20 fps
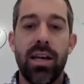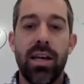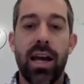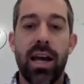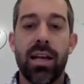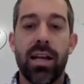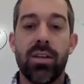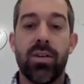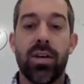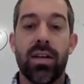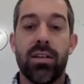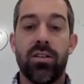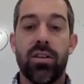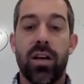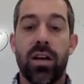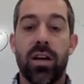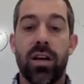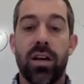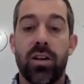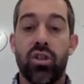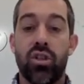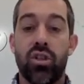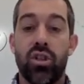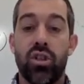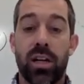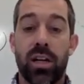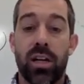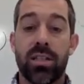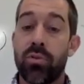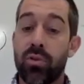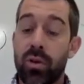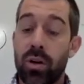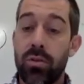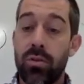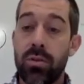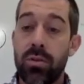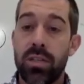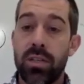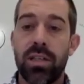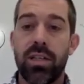and you can adjust
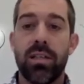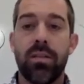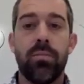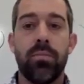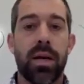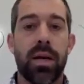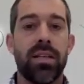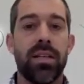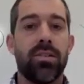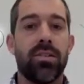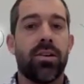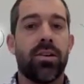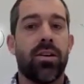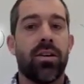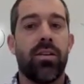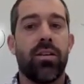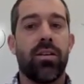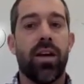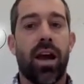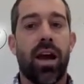protein based on